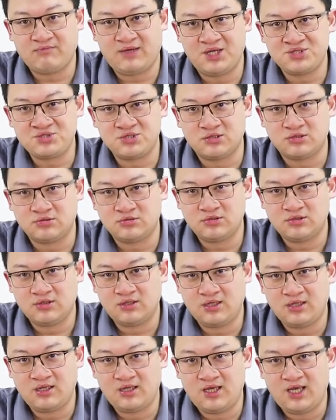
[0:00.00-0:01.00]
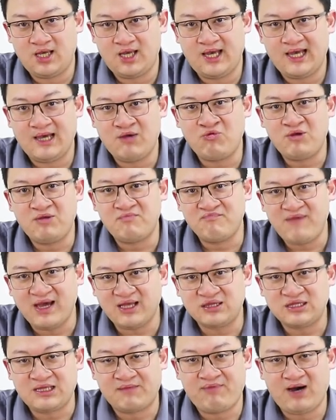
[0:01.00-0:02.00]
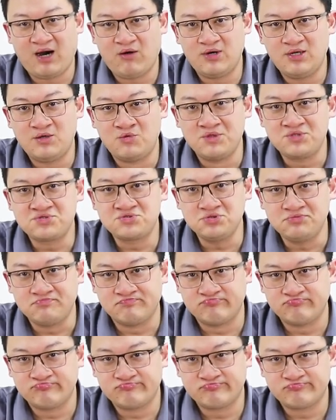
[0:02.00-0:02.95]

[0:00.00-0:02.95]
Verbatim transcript: module. And we make the power resume.